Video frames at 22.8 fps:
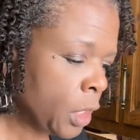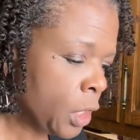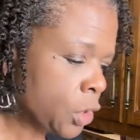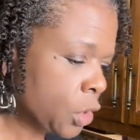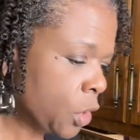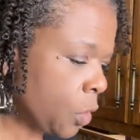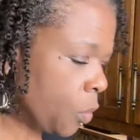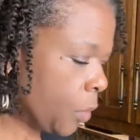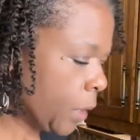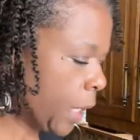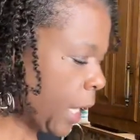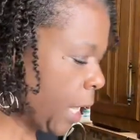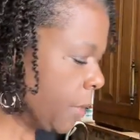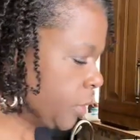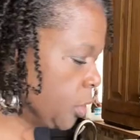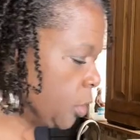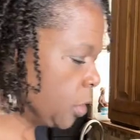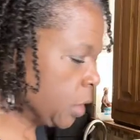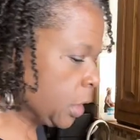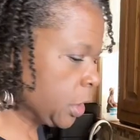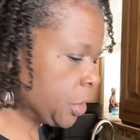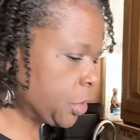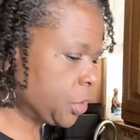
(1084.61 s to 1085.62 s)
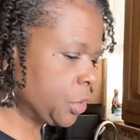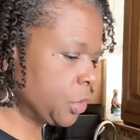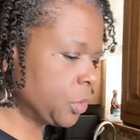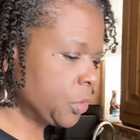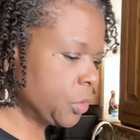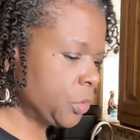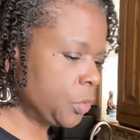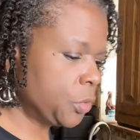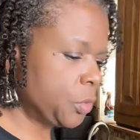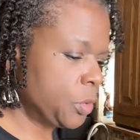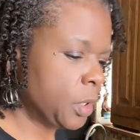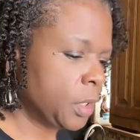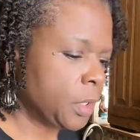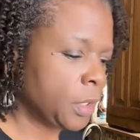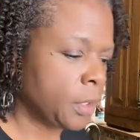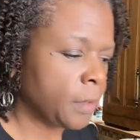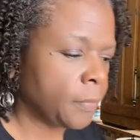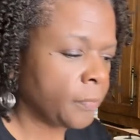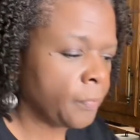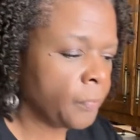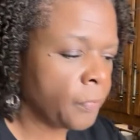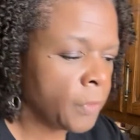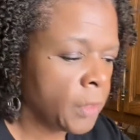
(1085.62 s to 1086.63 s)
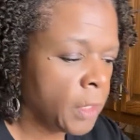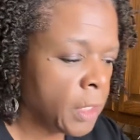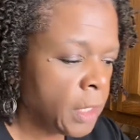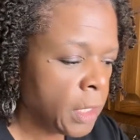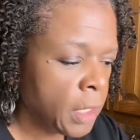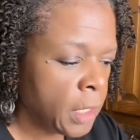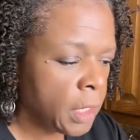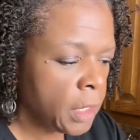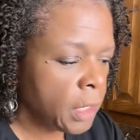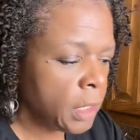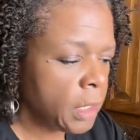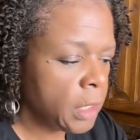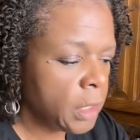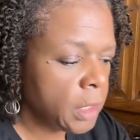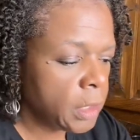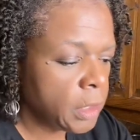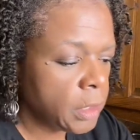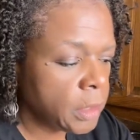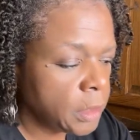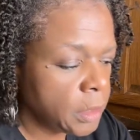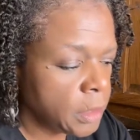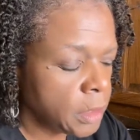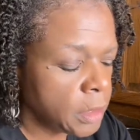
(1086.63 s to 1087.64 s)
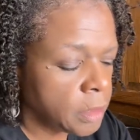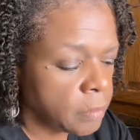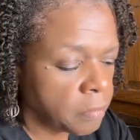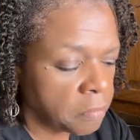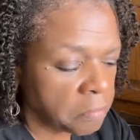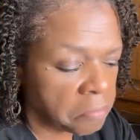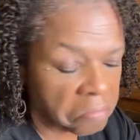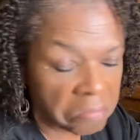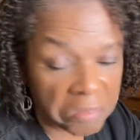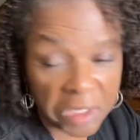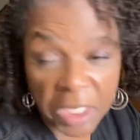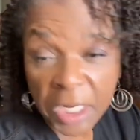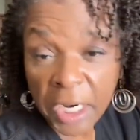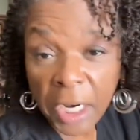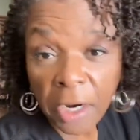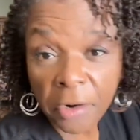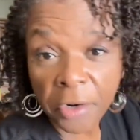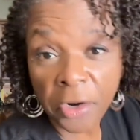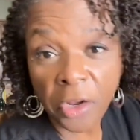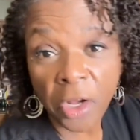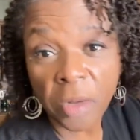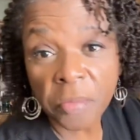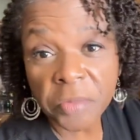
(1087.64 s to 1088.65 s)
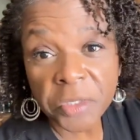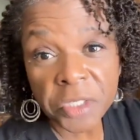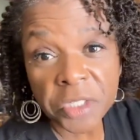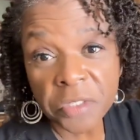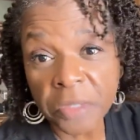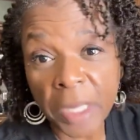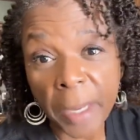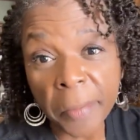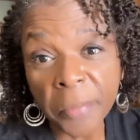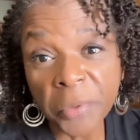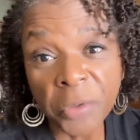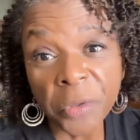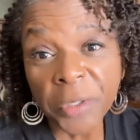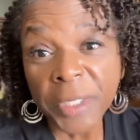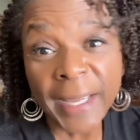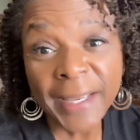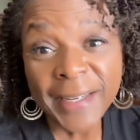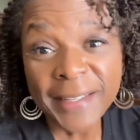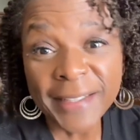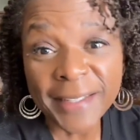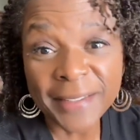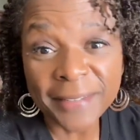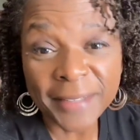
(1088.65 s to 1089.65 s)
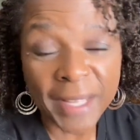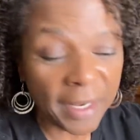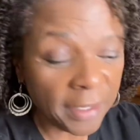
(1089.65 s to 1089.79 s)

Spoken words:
So what I'm going to do is, and I don't know, I'm creating it.